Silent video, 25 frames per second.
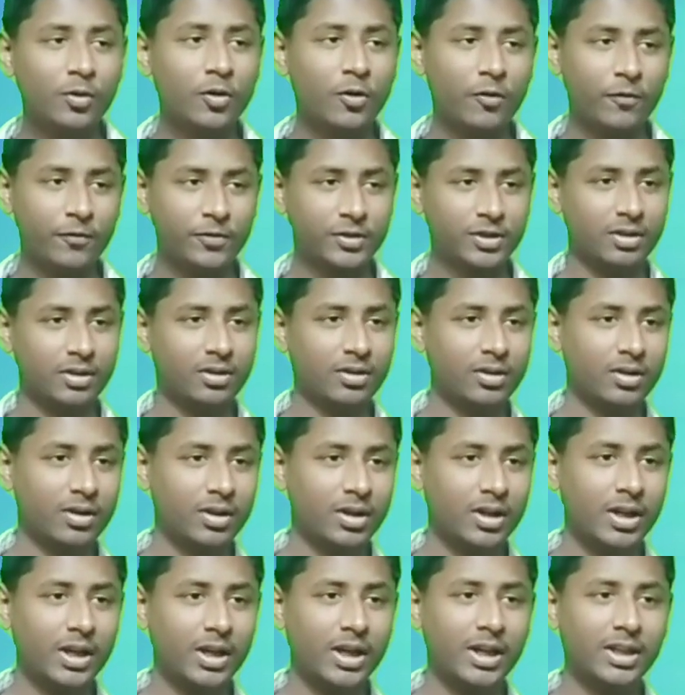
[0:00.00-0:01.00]
moves,
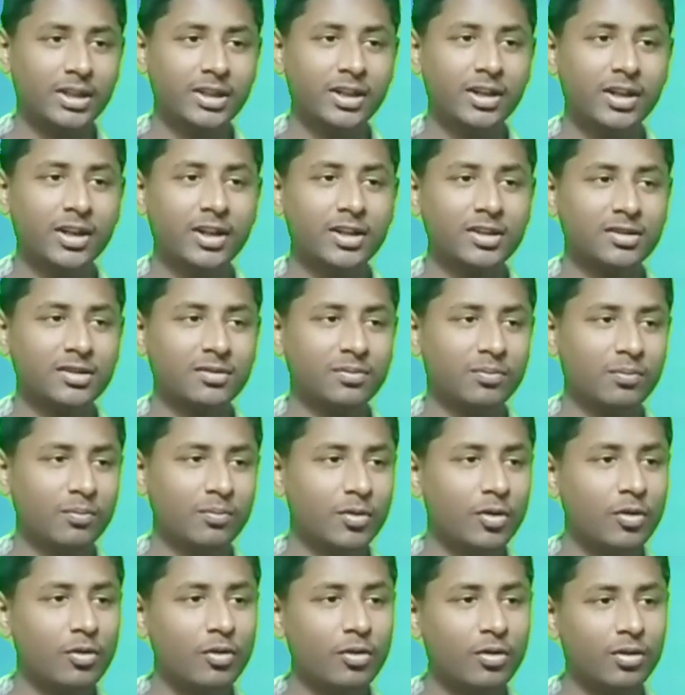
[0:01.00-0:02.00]
it creates
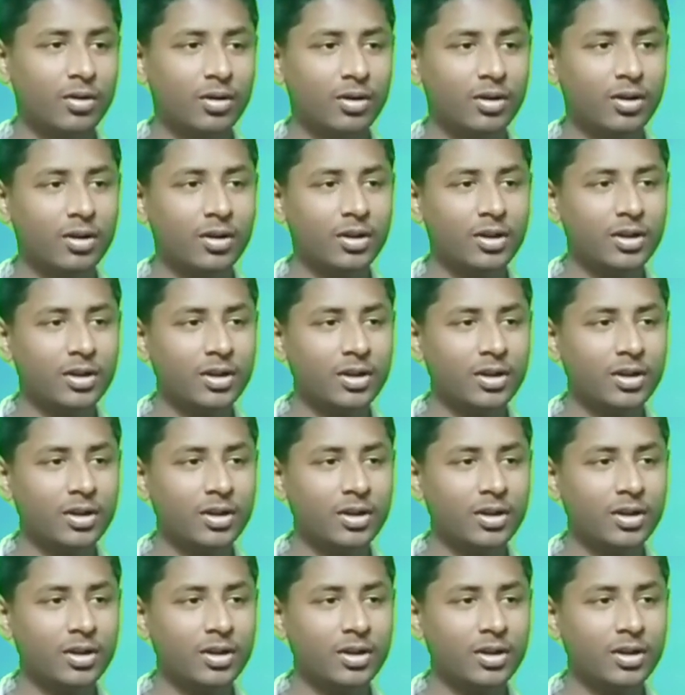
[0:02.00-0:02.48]
more